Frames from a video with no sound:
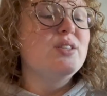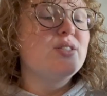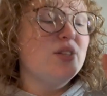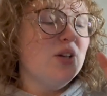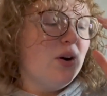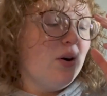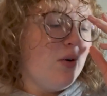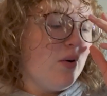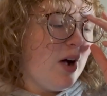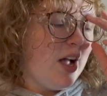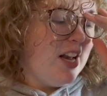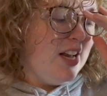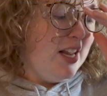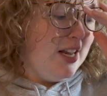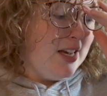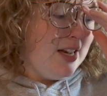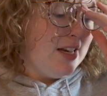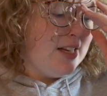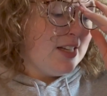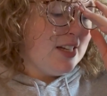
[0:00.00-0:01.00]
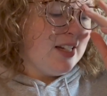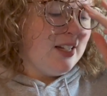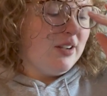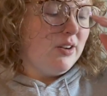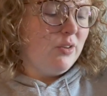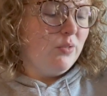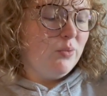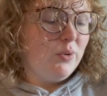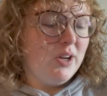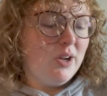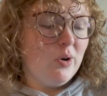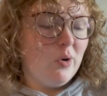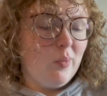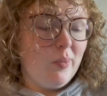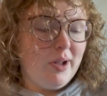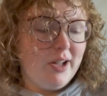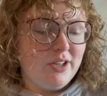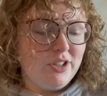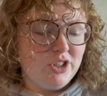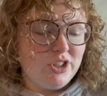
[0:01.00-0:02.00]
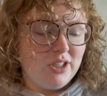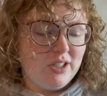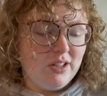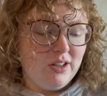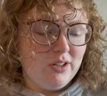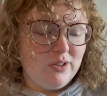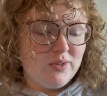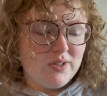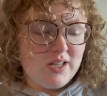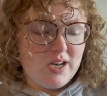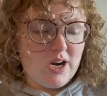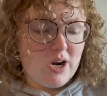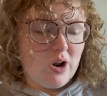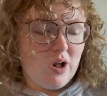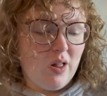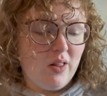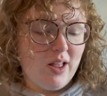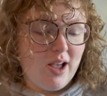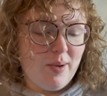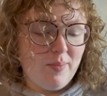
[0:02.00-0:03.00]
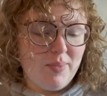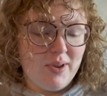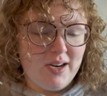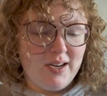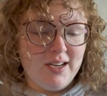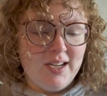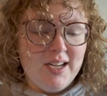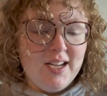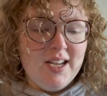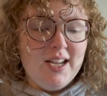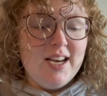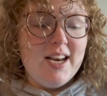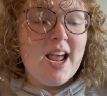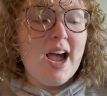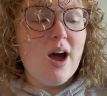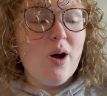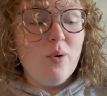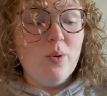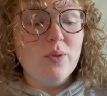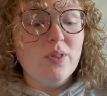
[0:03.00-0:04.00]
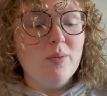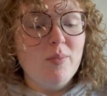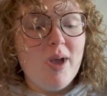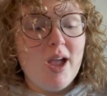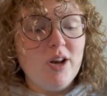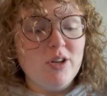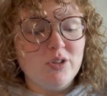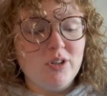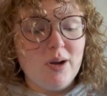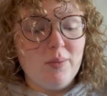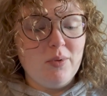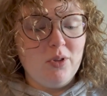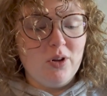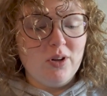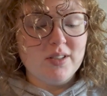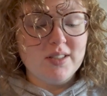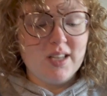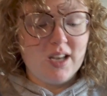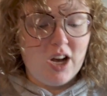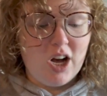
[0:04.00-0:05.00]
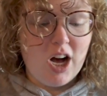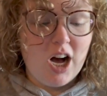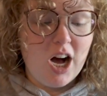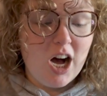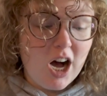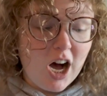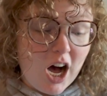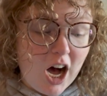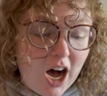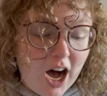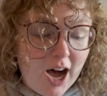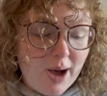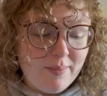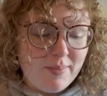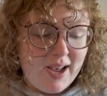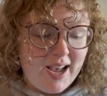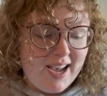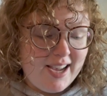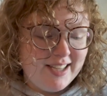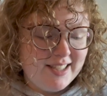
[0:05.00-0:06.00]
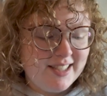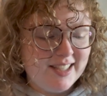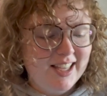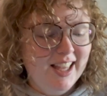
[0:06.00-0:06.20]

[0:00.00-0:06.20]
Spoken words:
So I needed to re-hole punch and loosen it all up. And now the manuscript looks like a hot mess.